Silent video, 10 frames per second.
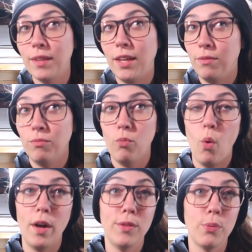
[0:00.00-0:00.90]
in
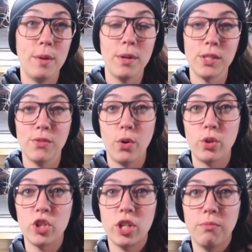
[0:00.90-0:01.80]
3 months of
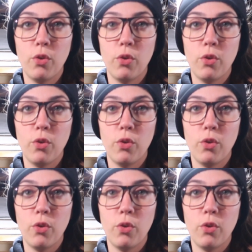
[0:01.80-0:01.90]
ownership,